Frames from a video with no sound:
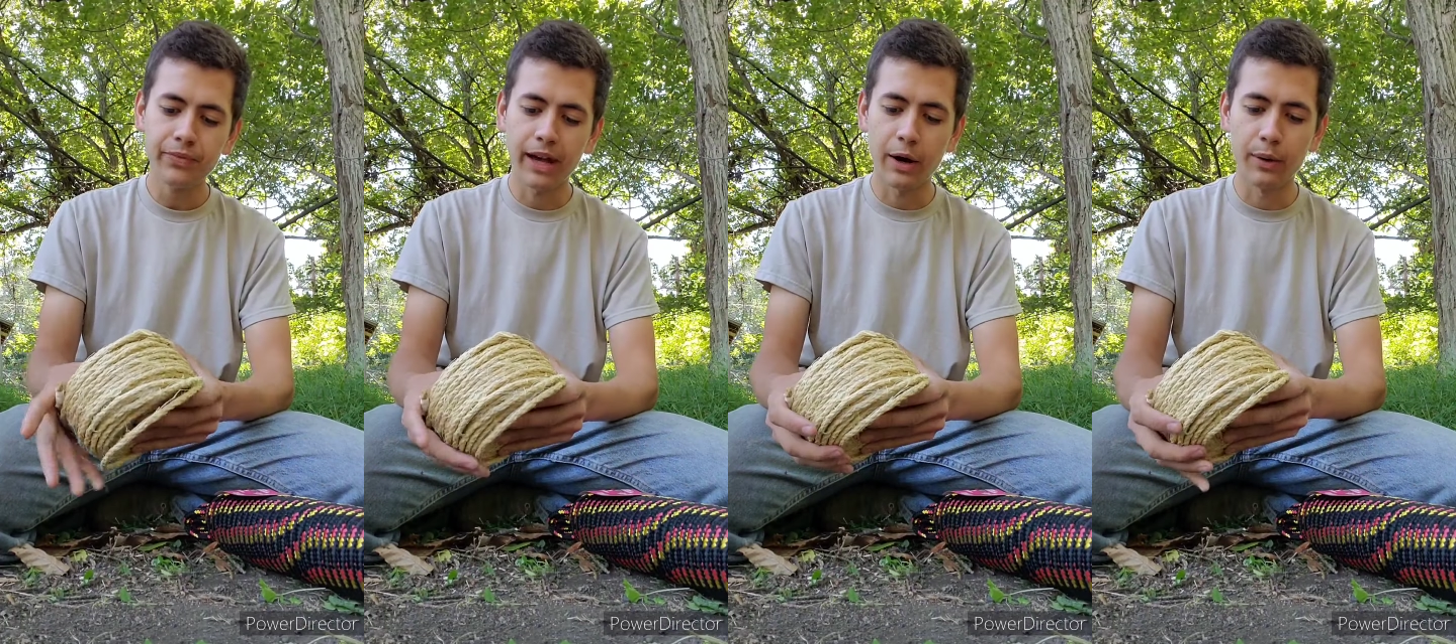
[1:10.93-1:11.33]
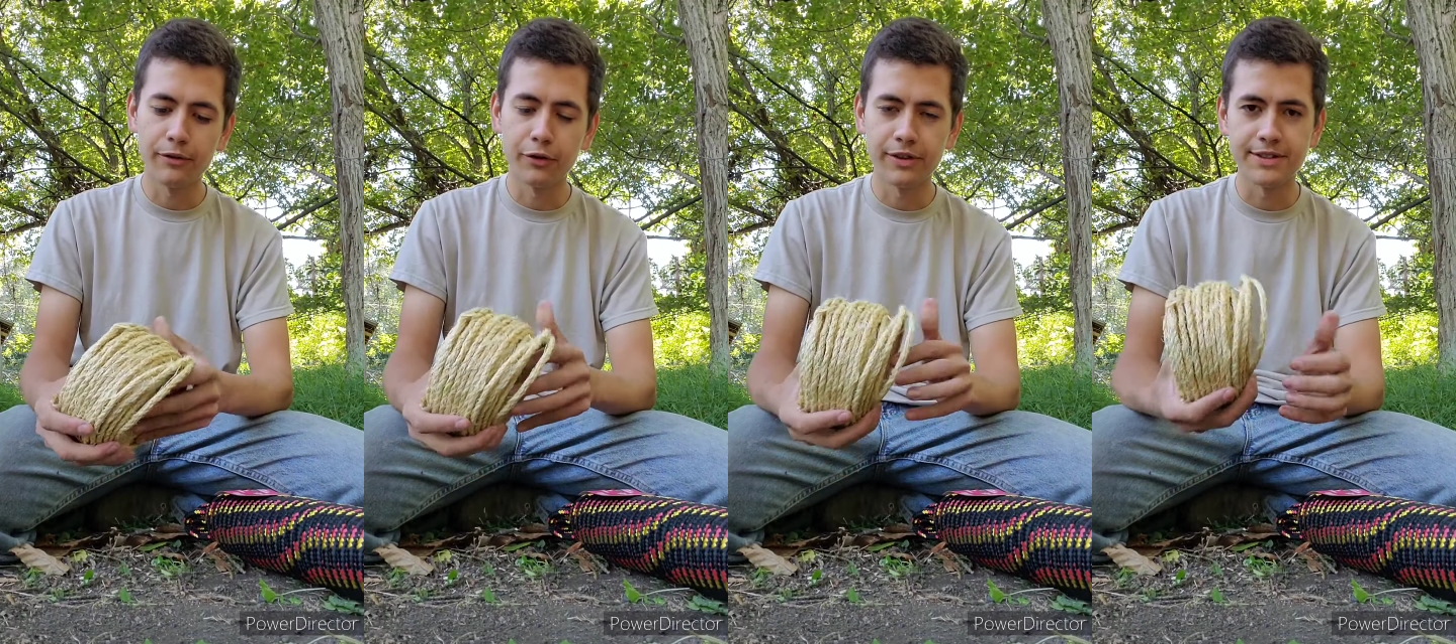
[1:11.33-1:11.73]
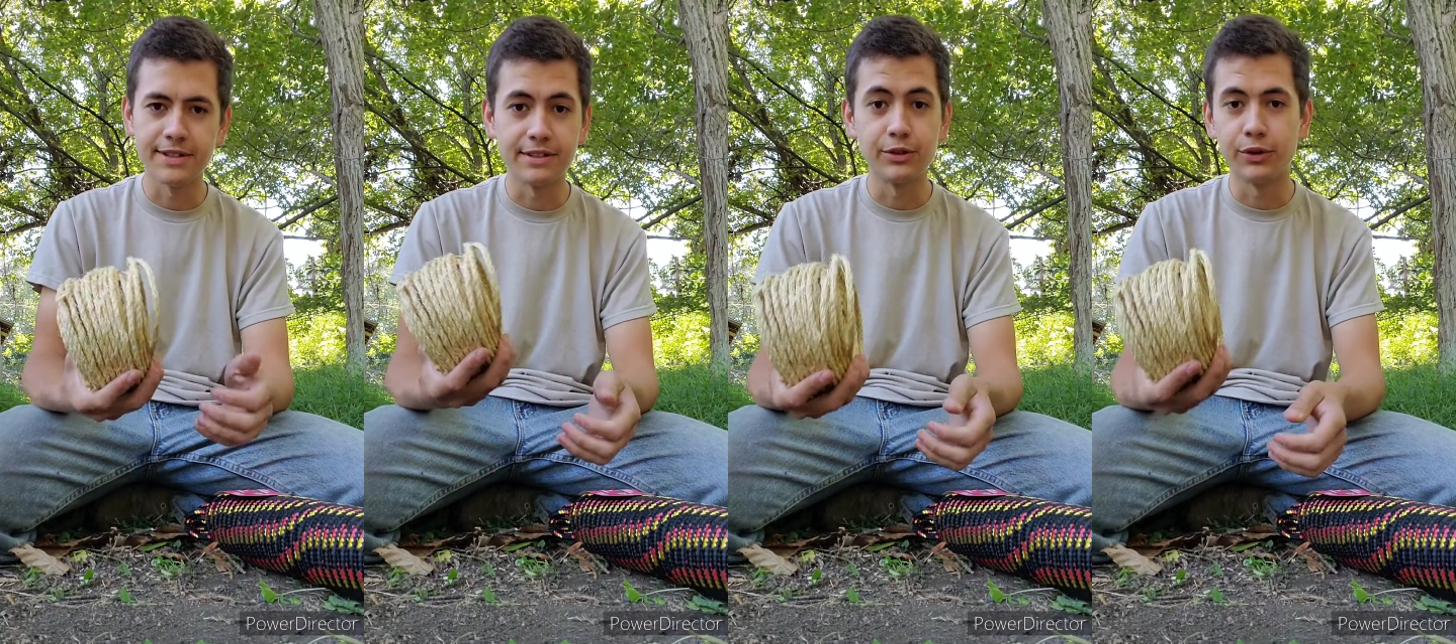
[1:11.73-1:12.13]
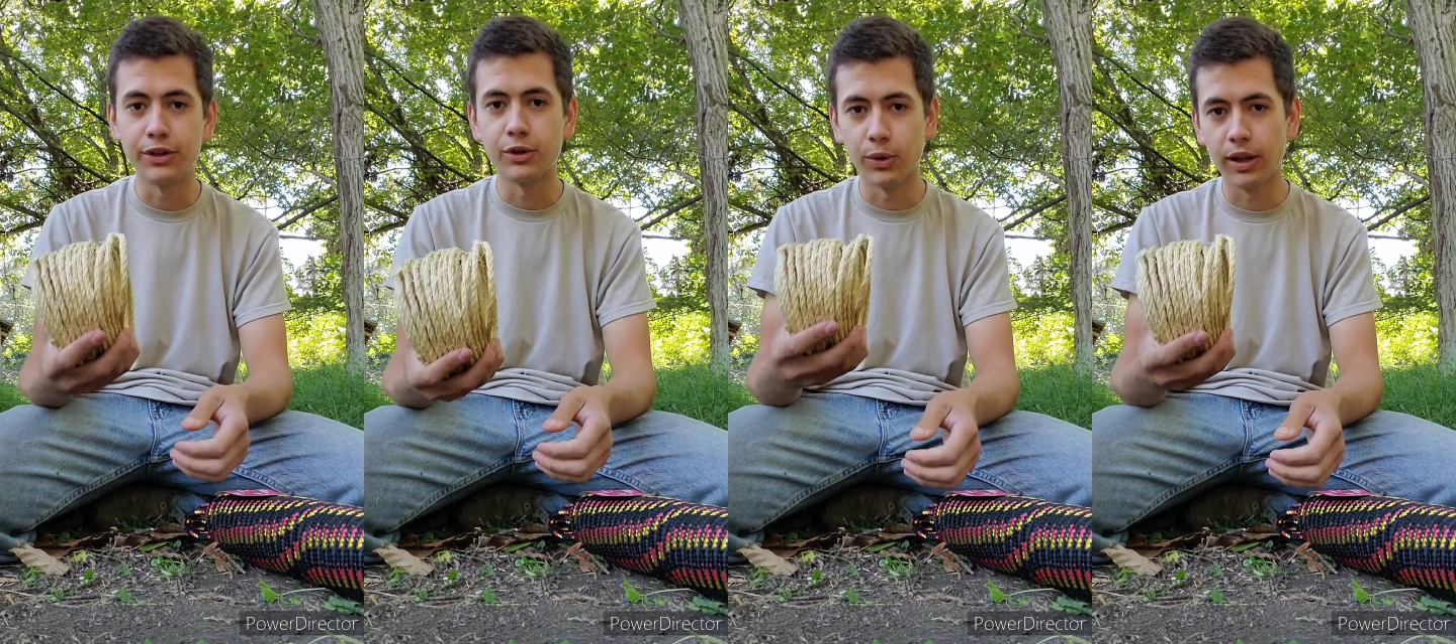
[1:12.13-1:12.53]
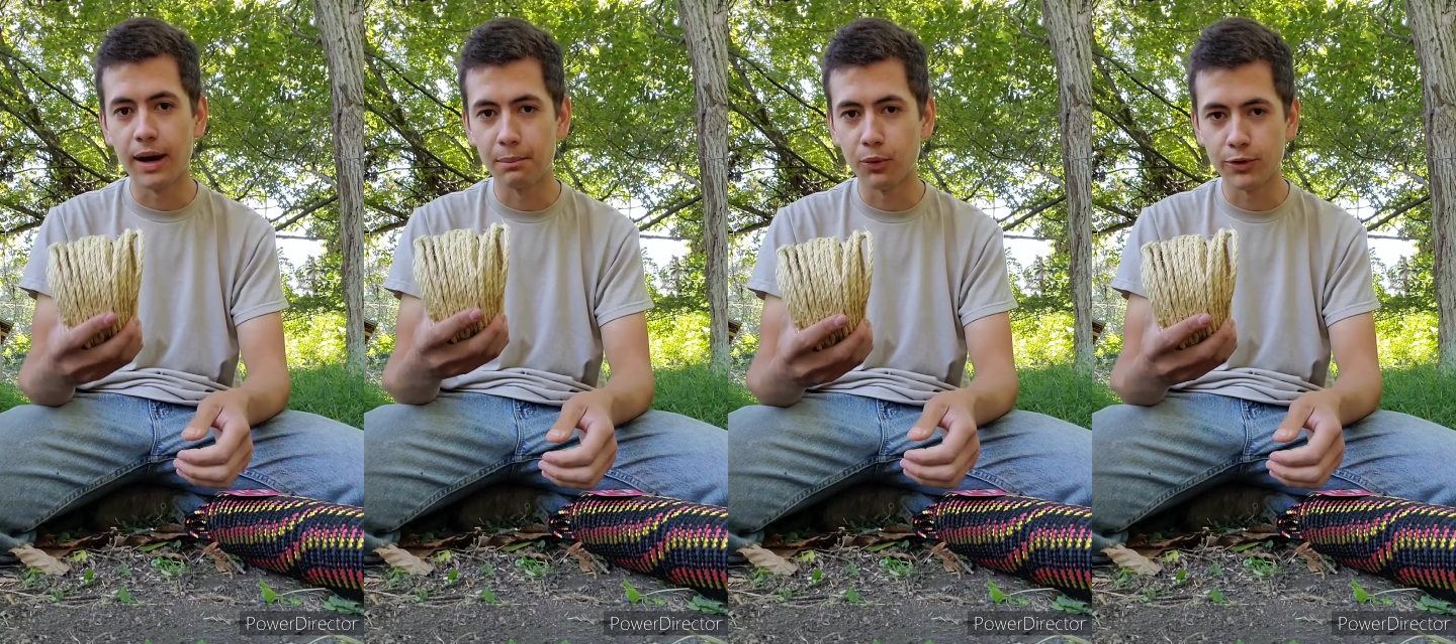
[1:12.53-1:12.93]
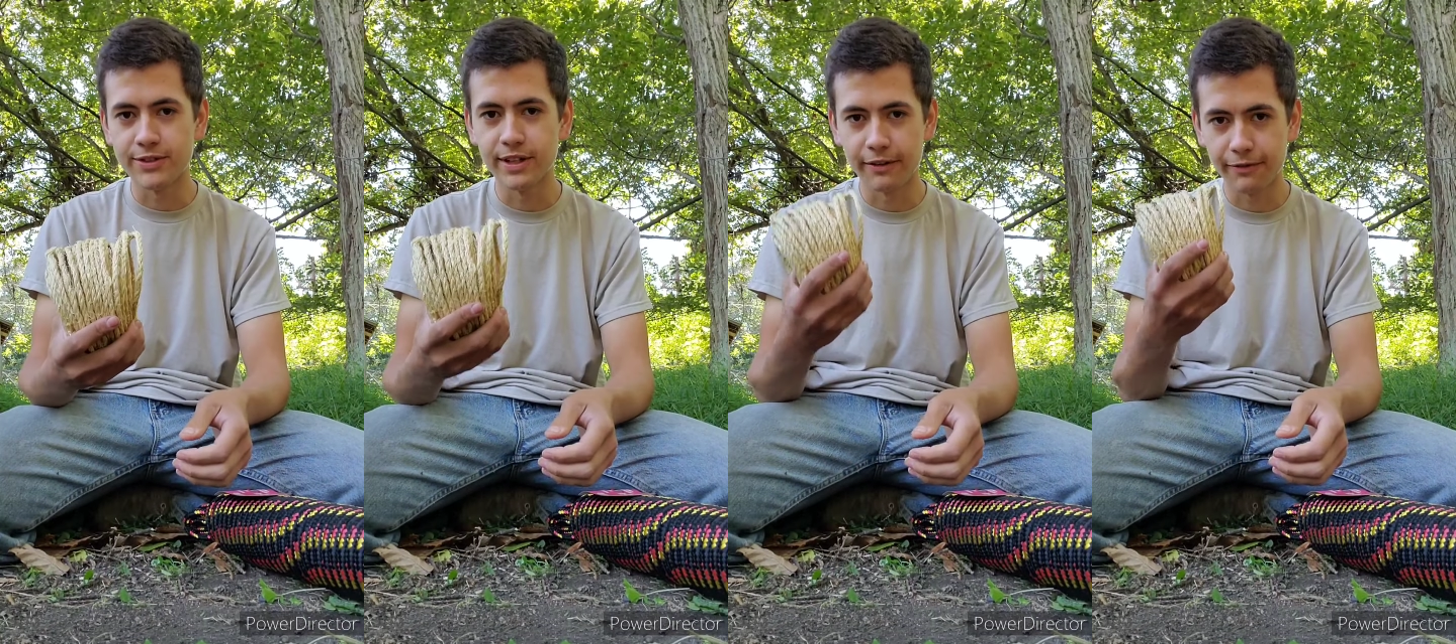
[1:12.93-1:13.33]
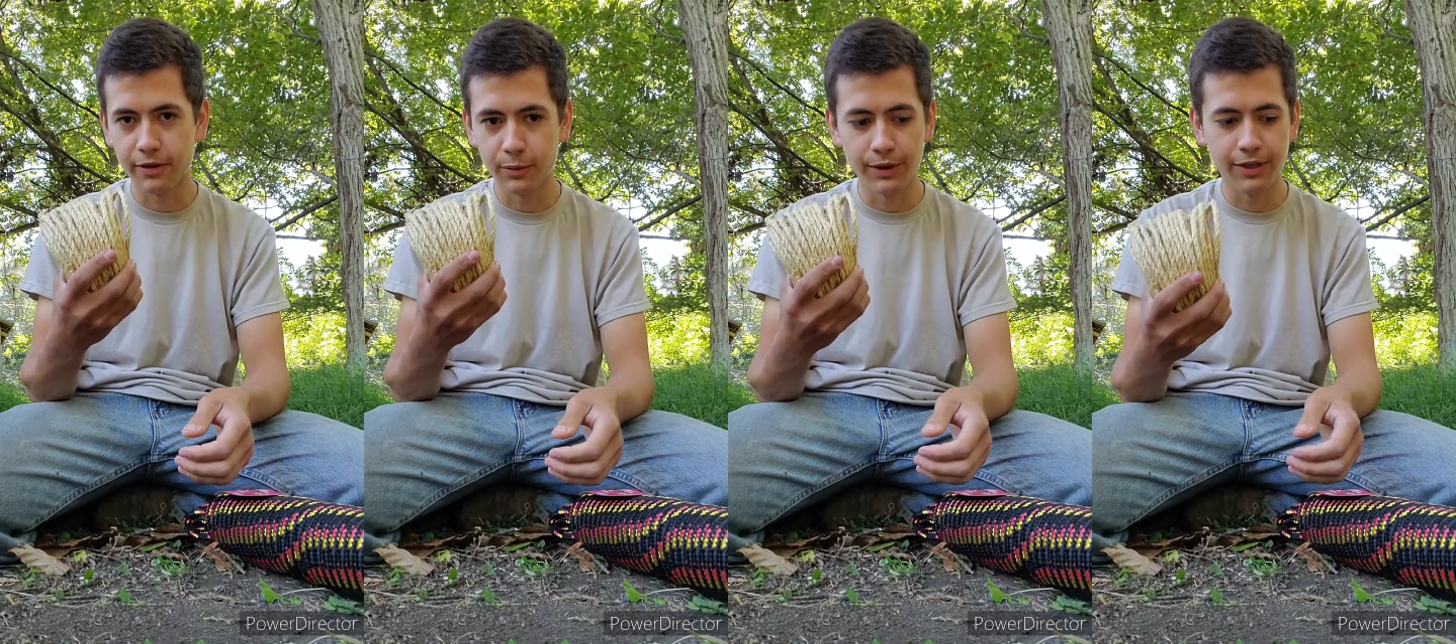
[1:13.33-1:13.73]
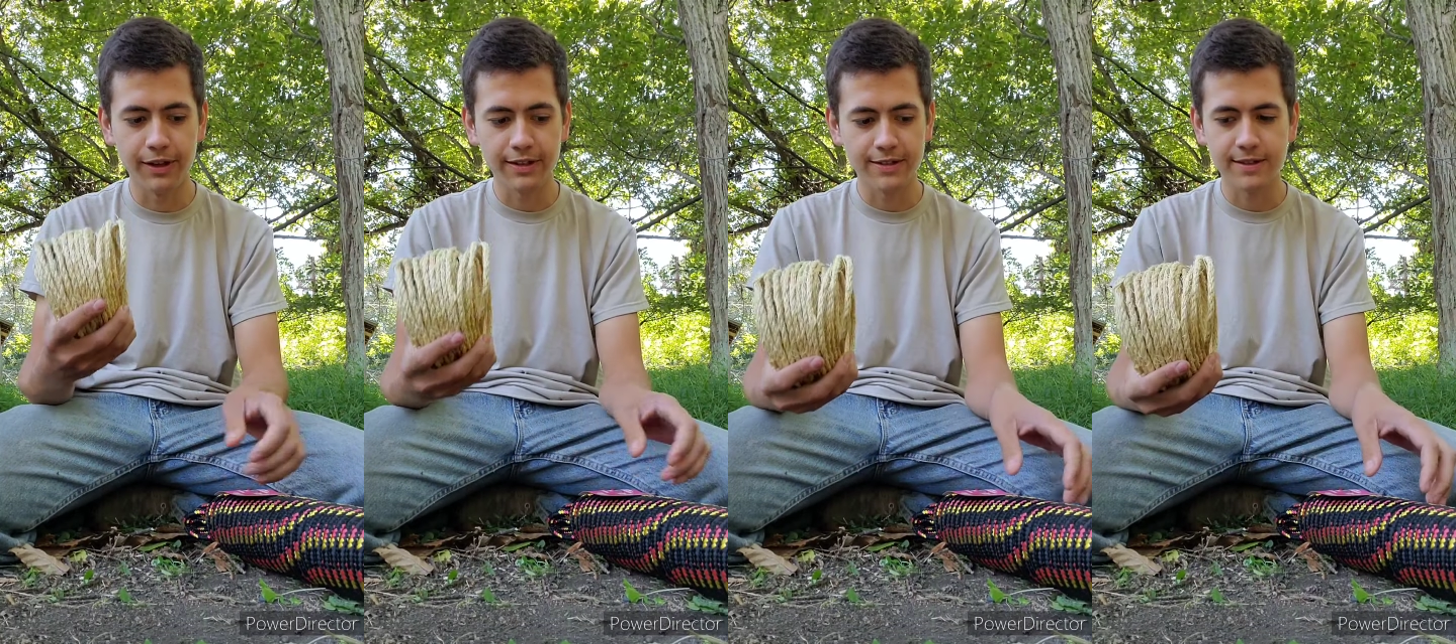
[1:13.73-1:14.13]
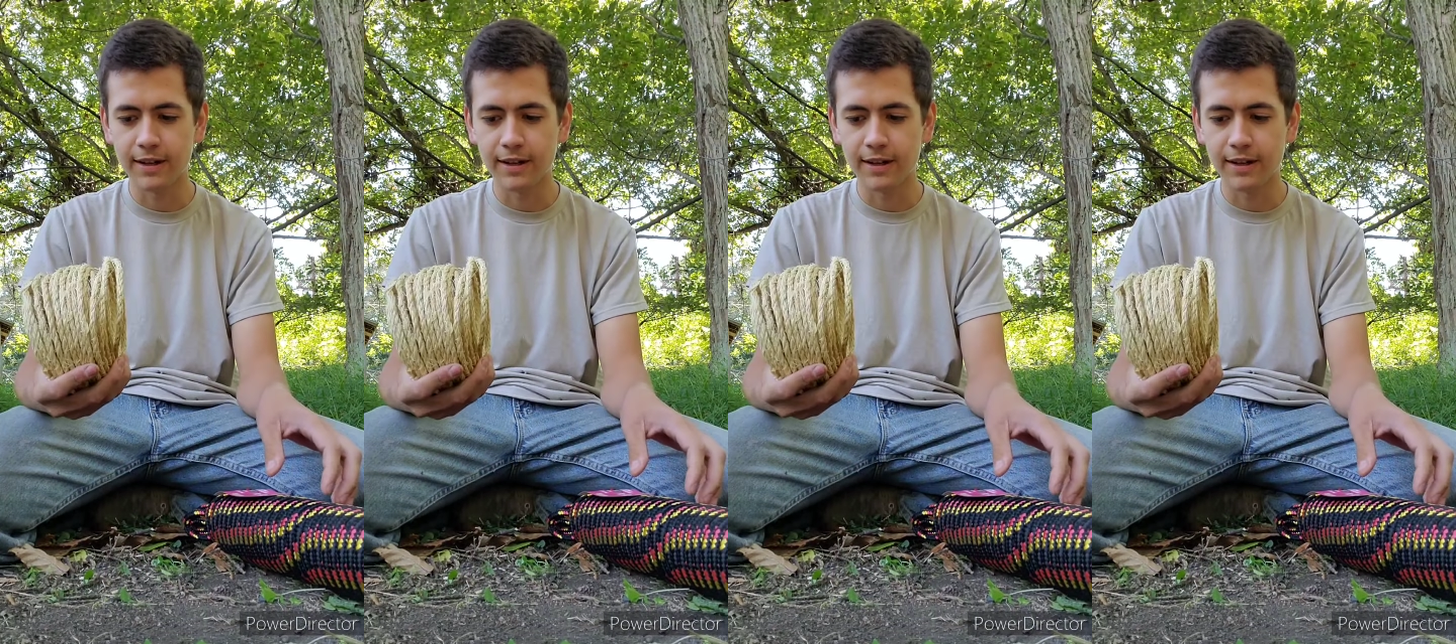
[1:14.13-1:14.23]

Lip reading: However, you can do a lot more stuff with this,